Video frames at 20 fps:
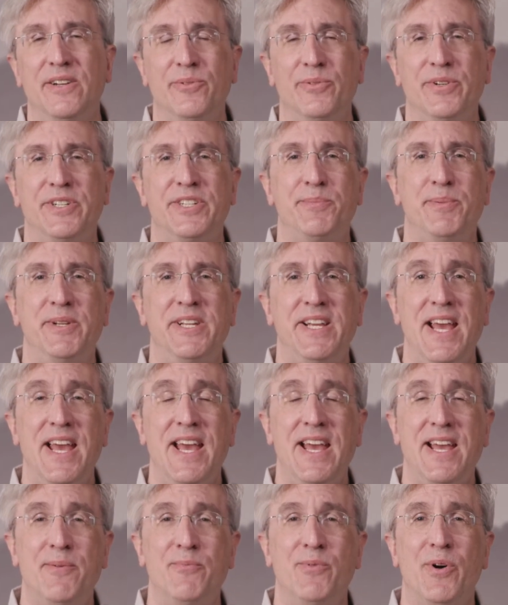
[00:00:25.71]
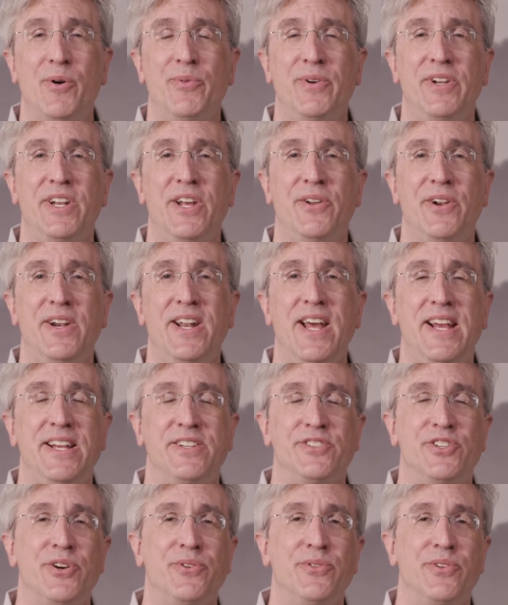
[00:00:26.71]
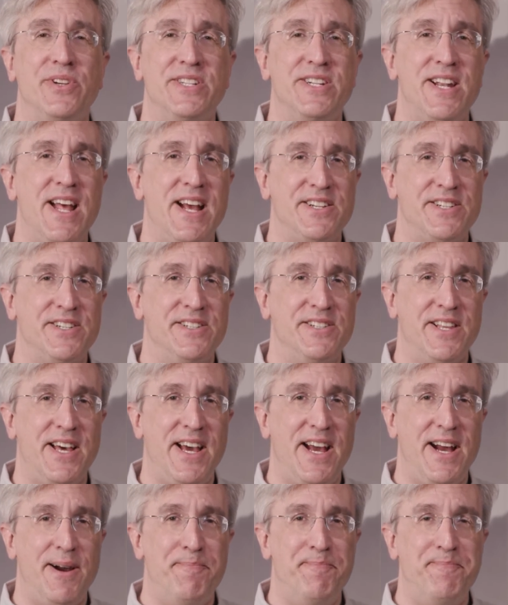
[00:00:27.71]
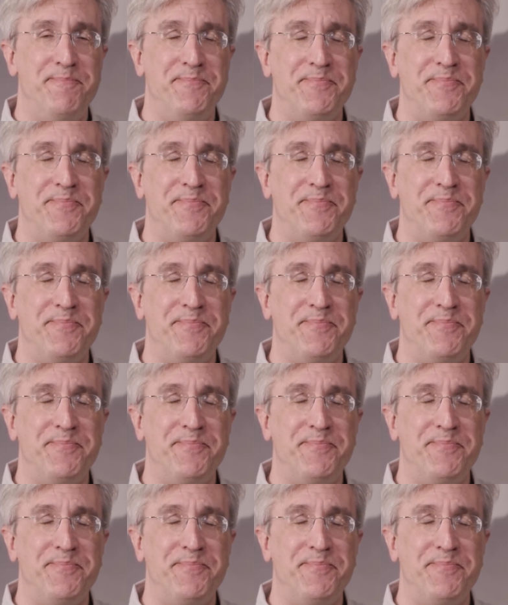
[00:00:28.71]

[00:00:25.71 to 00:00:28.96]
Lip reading: which became what we know today as Oak Ridge National Lab.